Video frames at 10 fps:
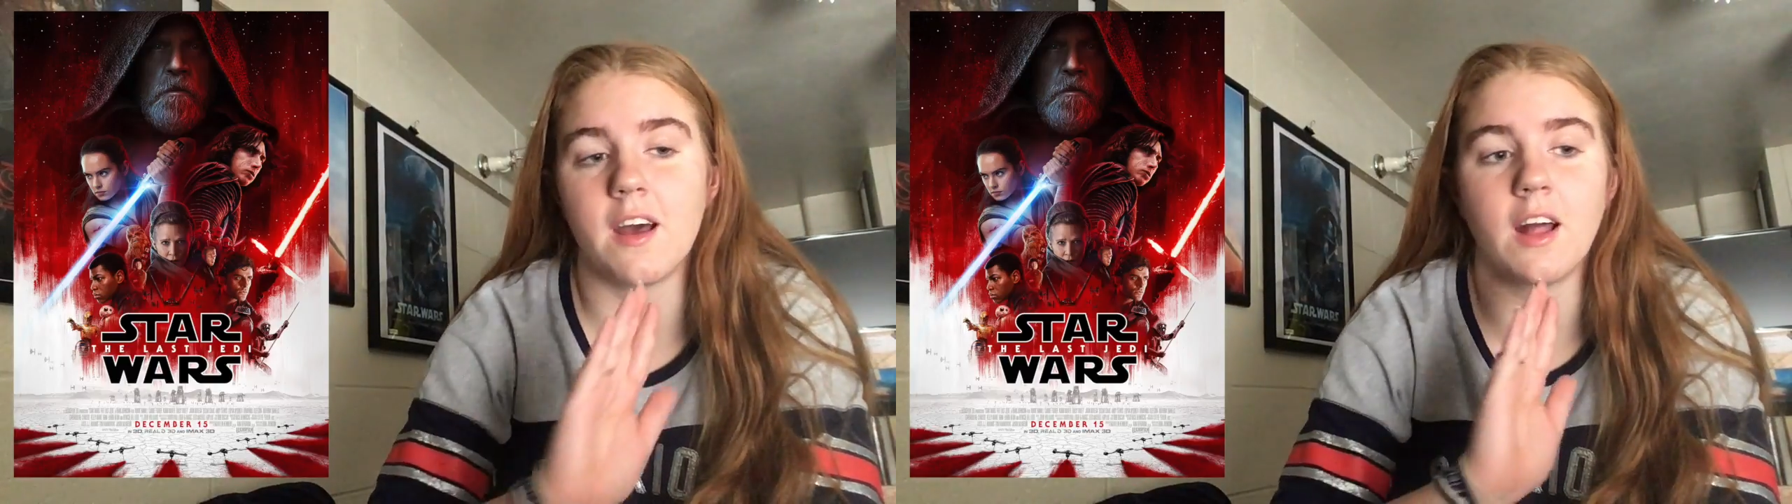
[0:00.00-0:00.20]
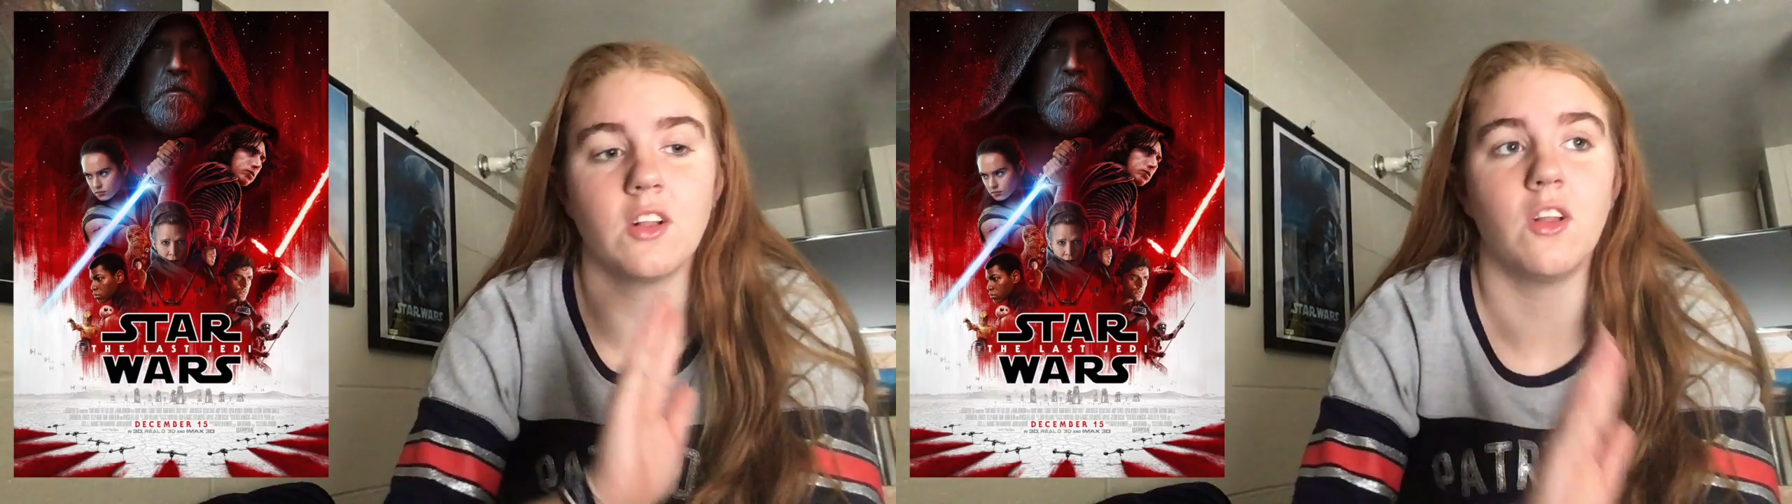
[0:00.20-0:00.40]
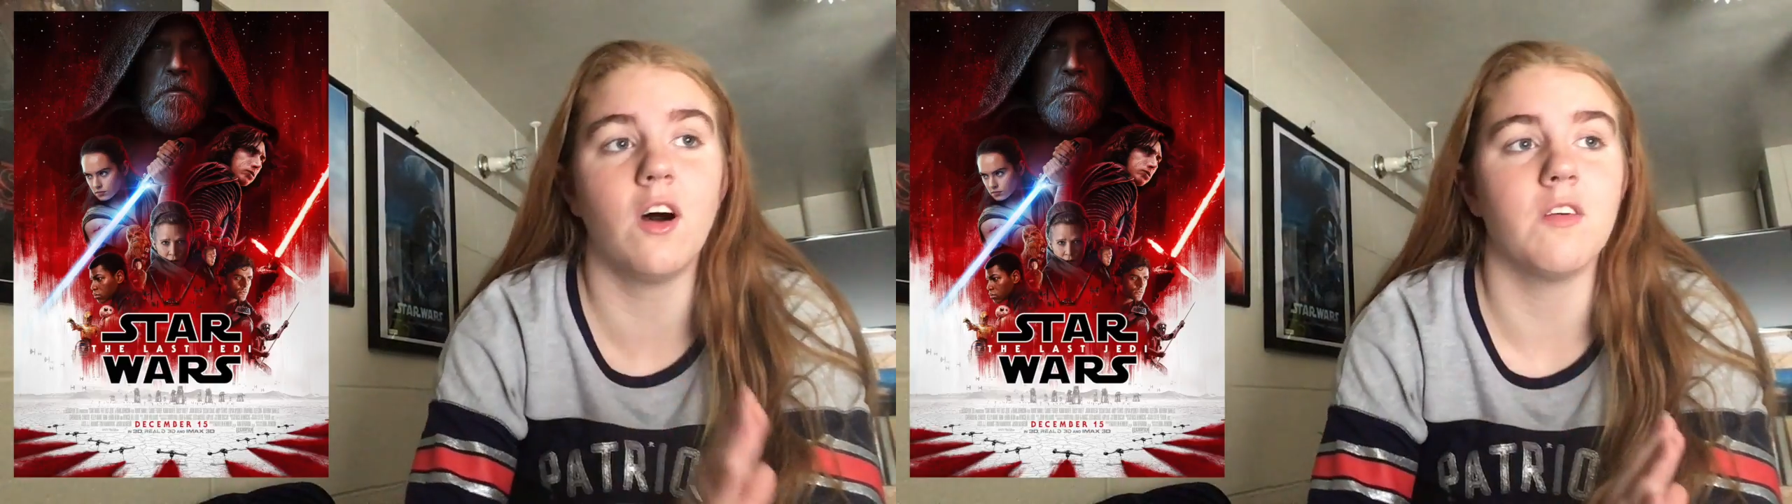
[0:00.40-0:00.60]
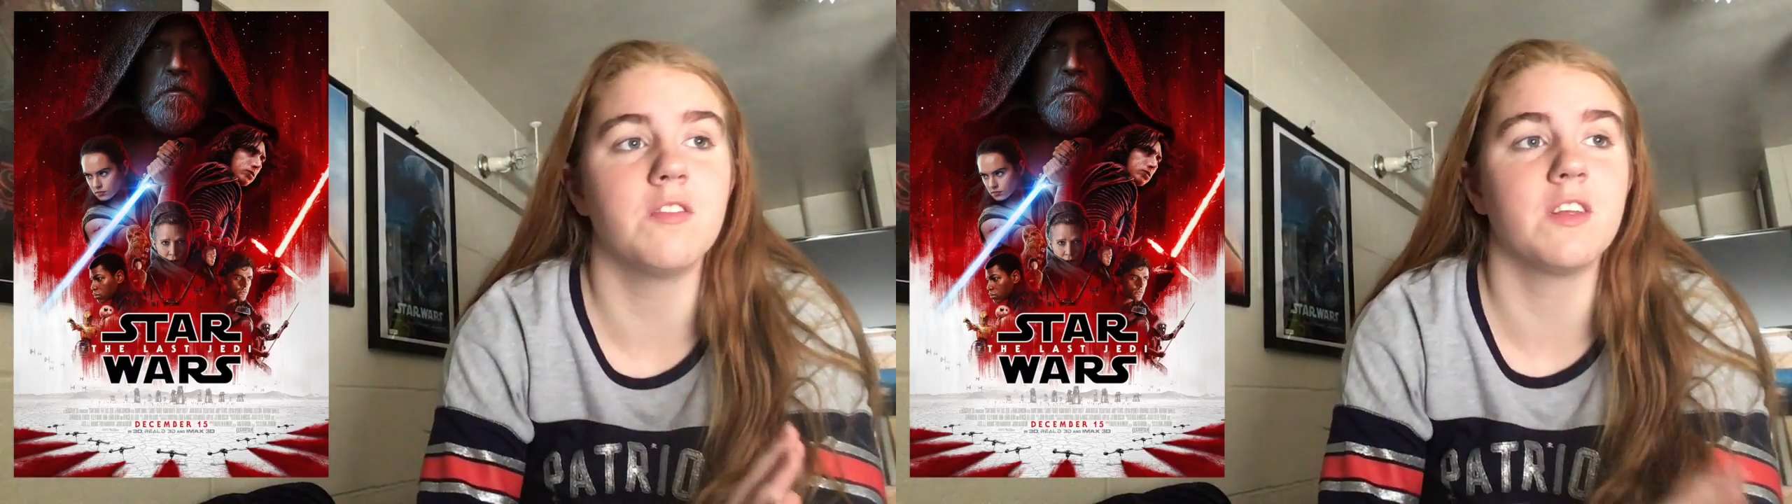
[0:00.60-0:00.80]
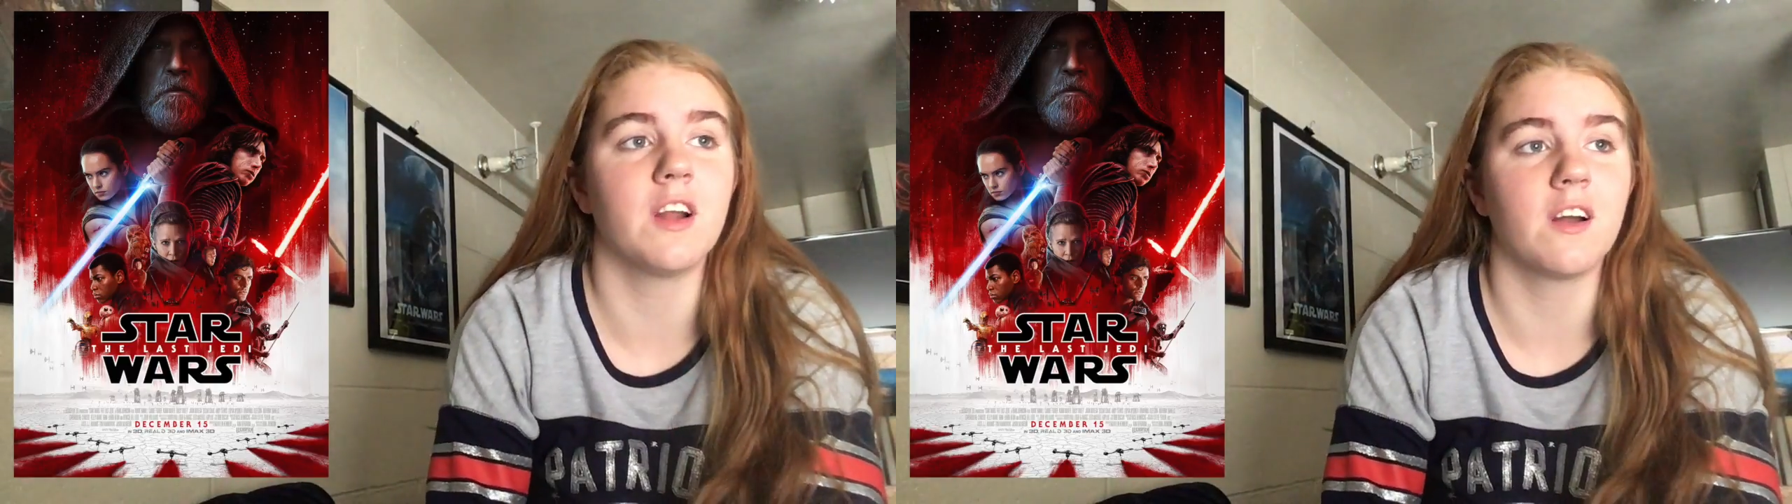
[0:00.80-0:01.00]
I
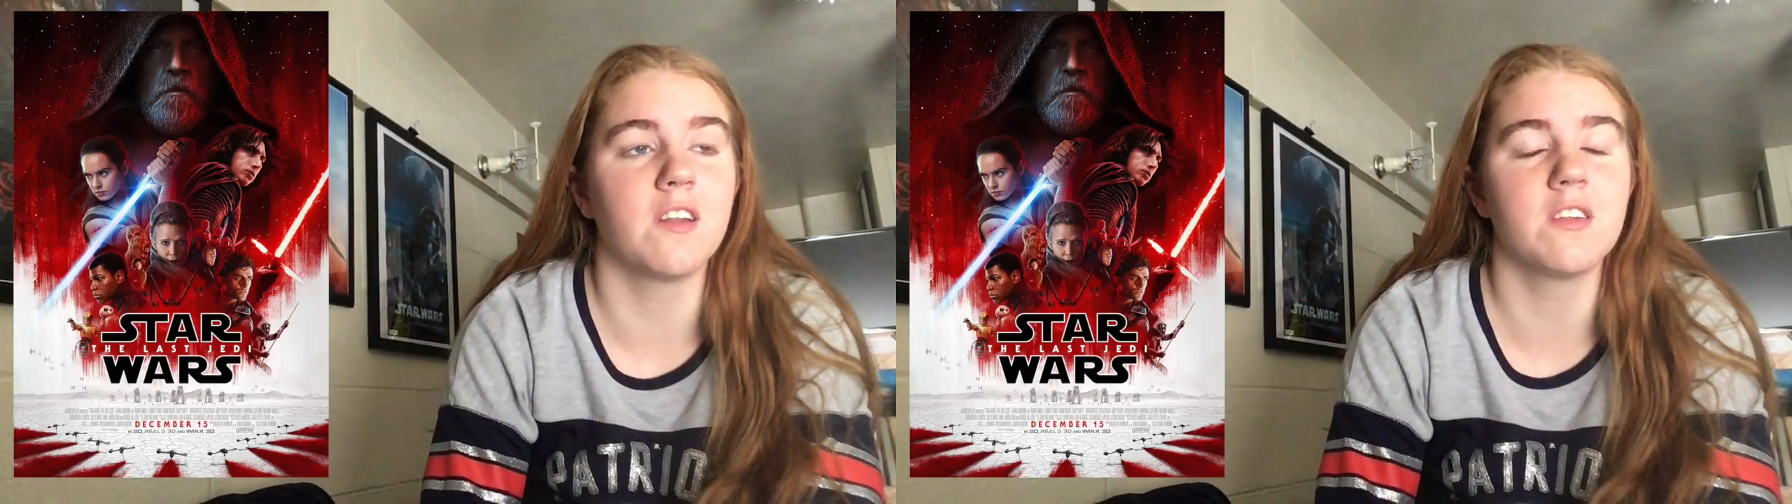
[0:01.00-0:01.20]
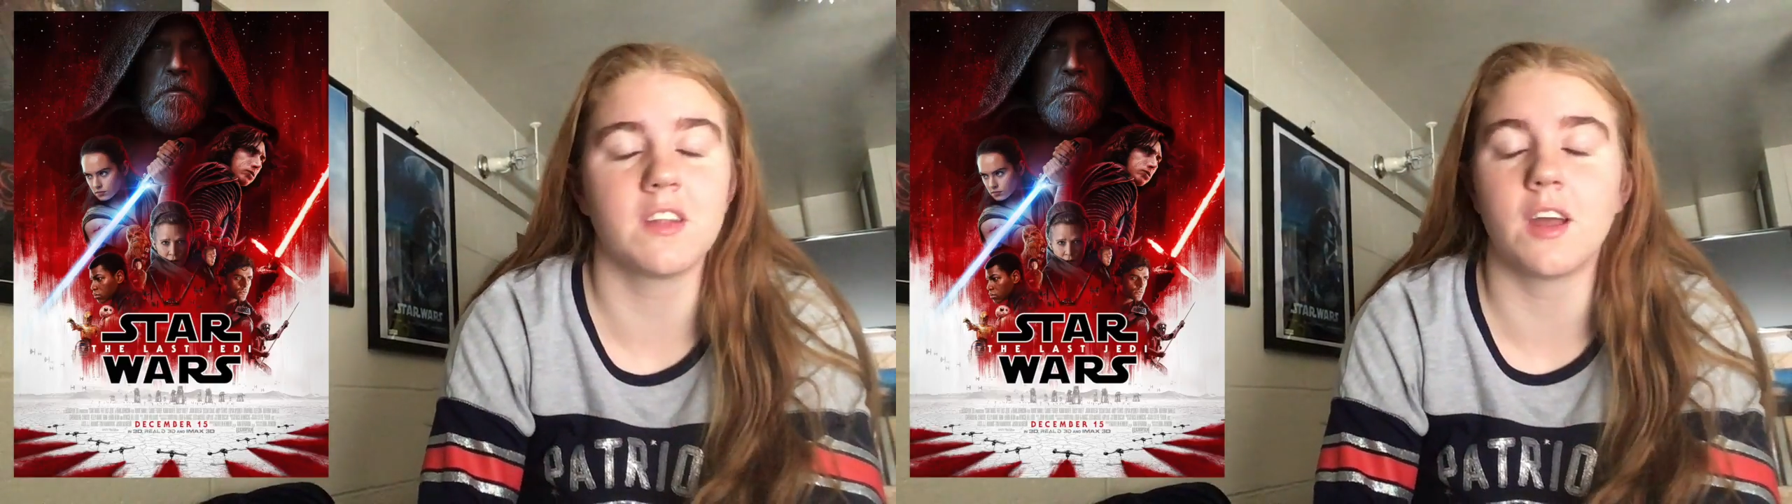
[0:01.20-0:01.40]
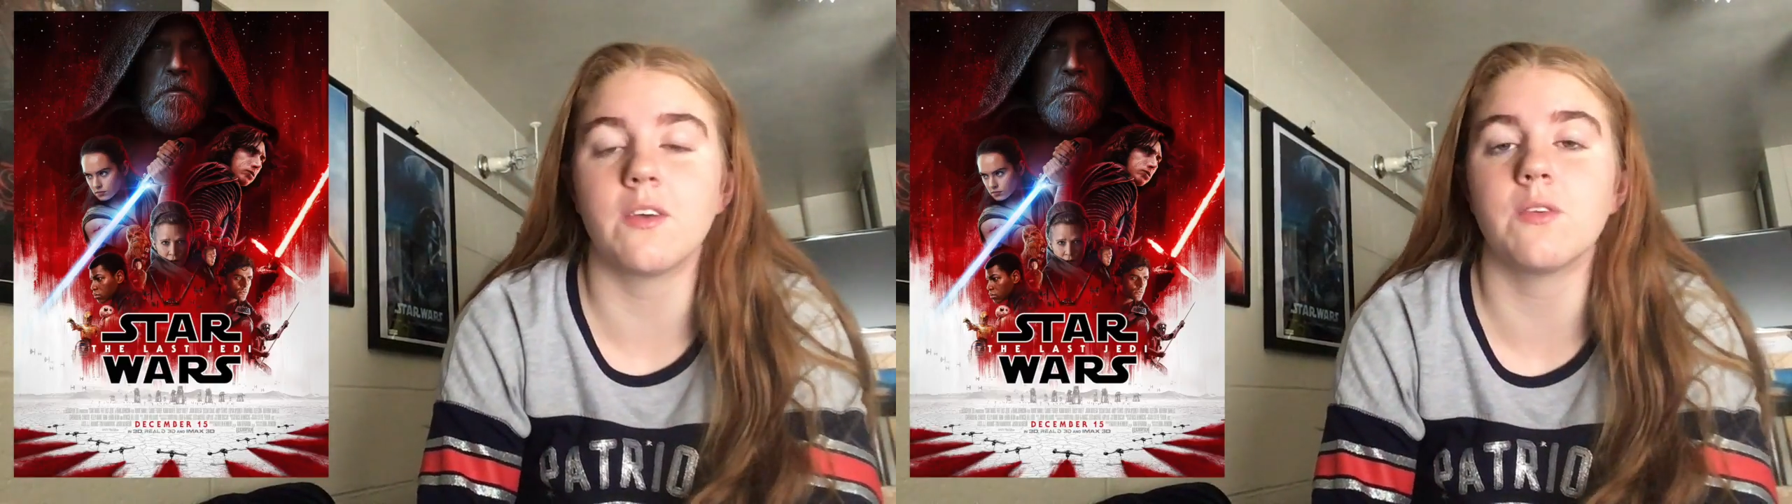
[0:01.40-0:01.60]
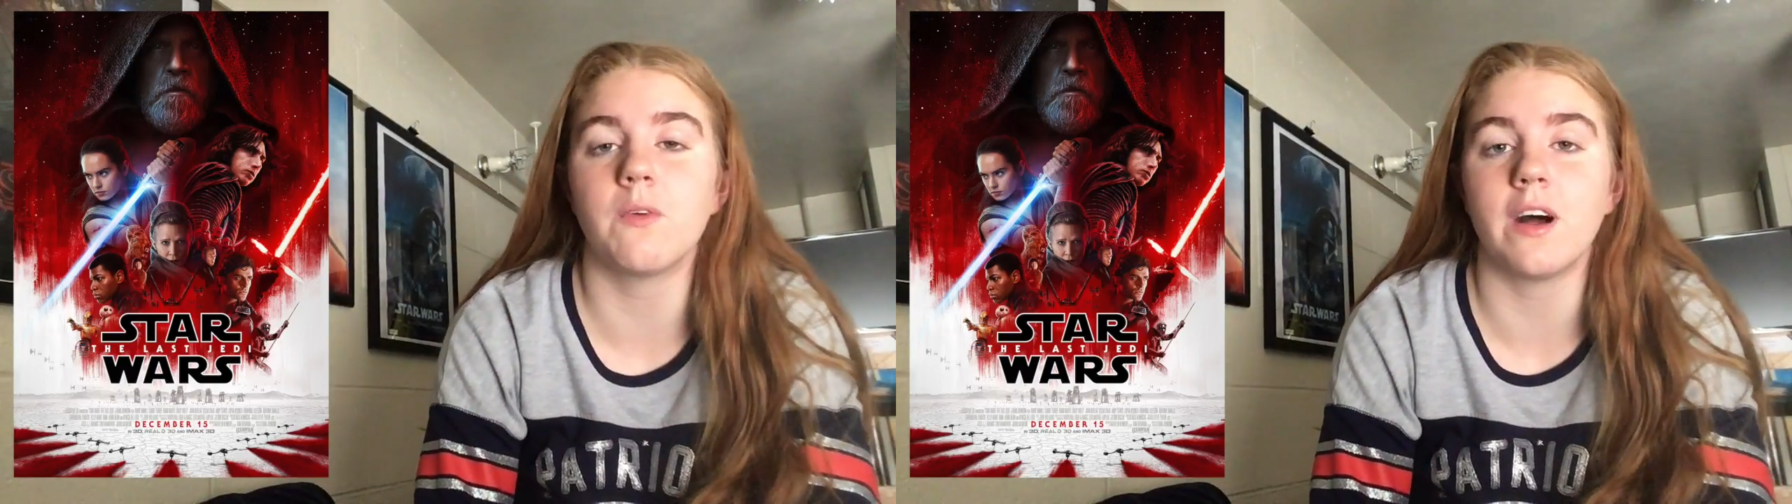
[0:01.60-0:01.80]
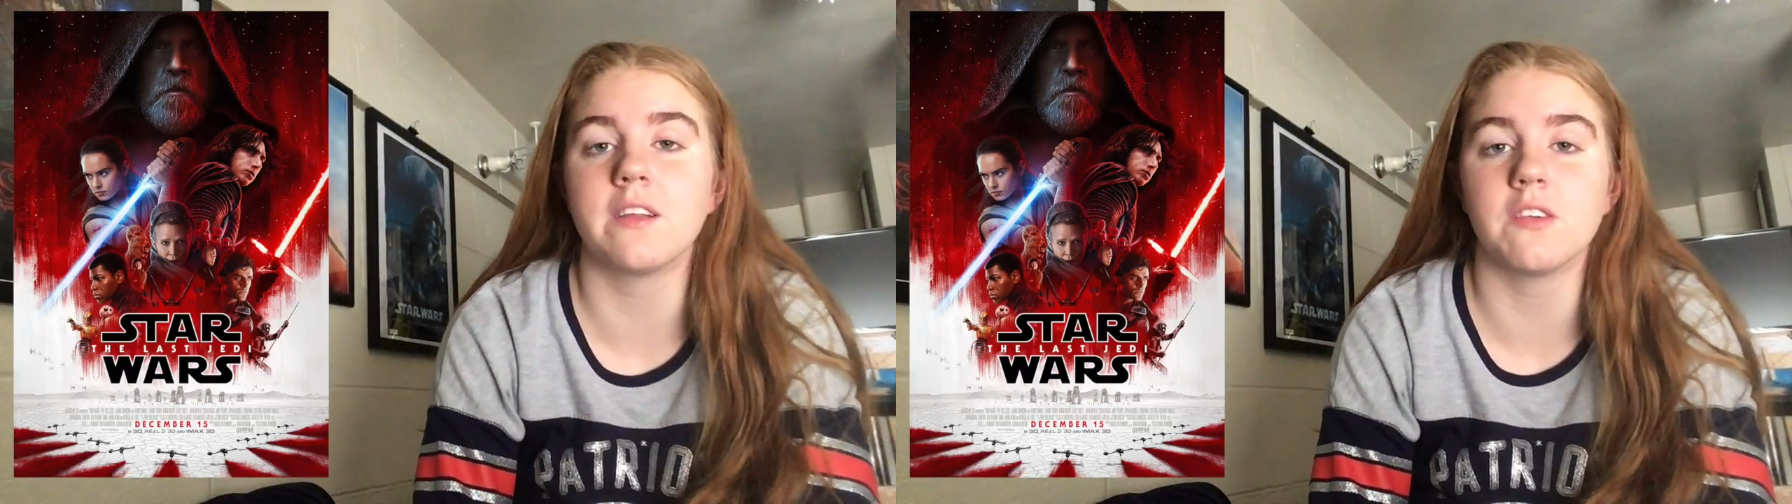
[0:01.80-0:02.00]
loved and honestly I would
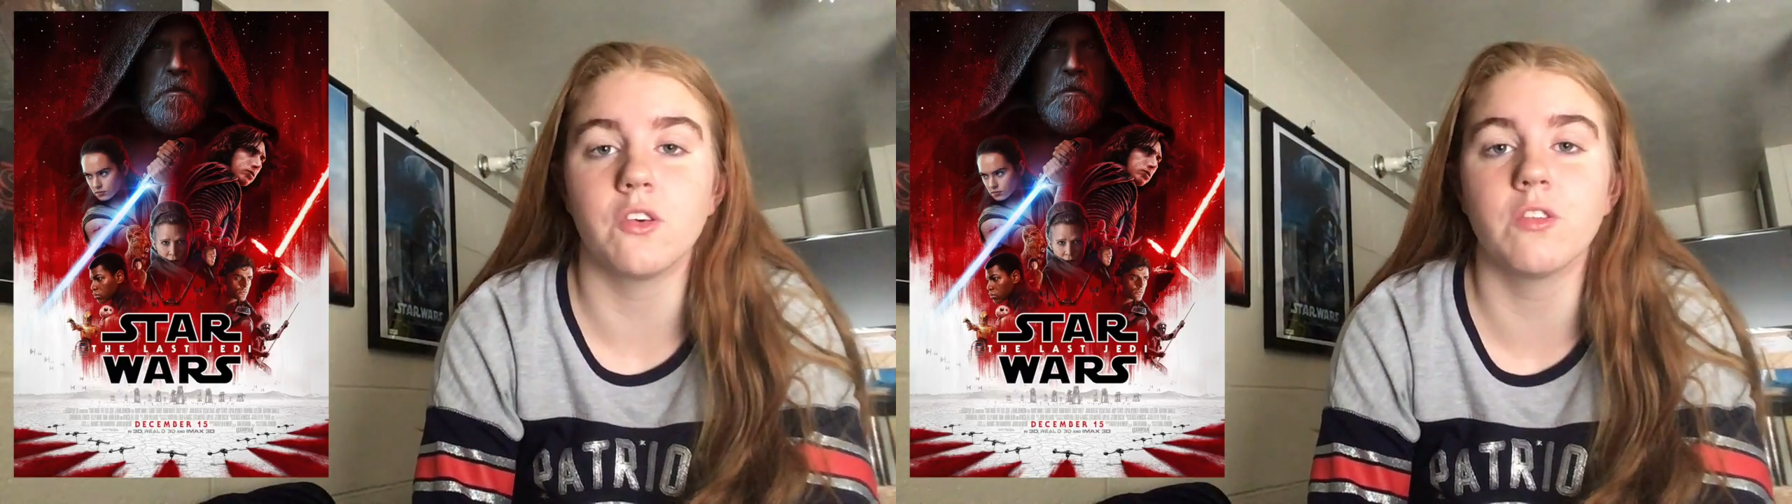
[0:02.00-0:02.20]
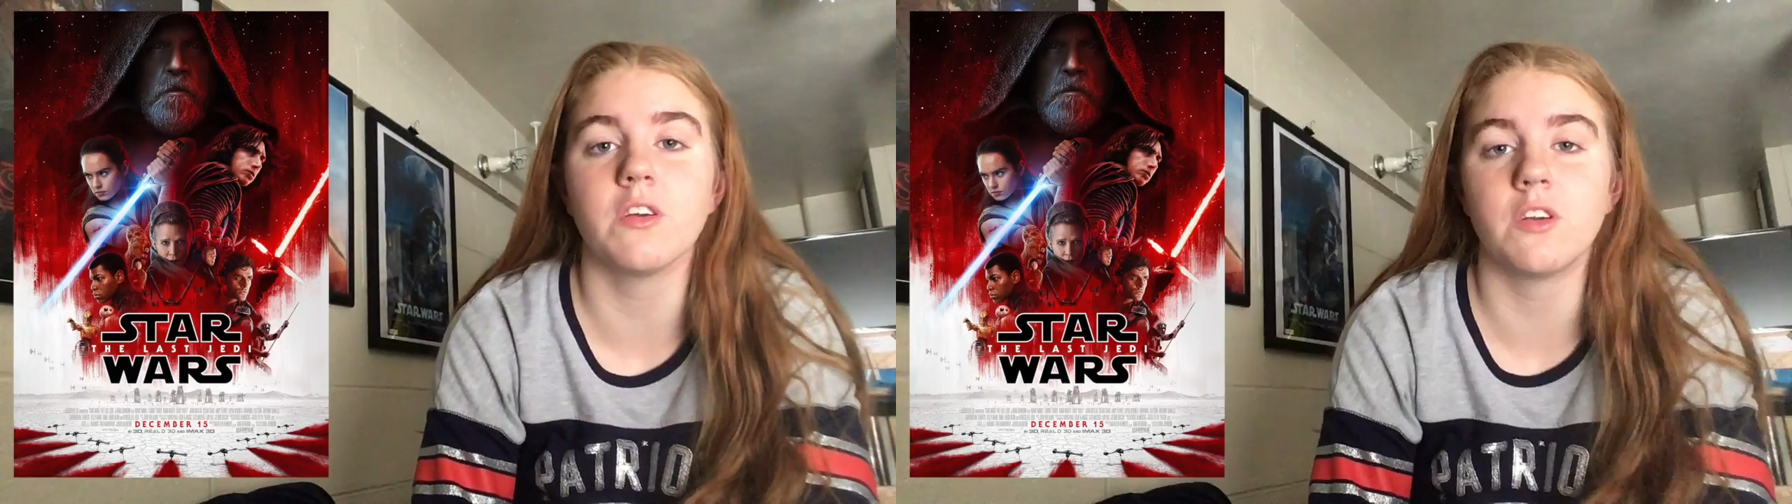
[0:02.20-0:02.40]
watch over